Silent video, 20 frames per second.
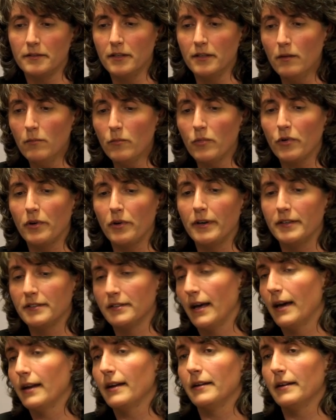timber is
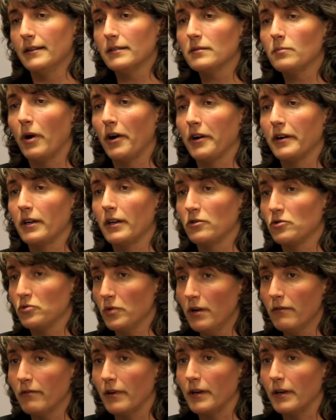that it is market
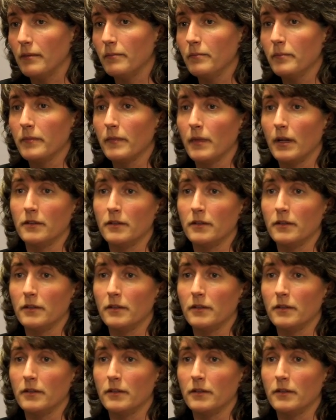driven,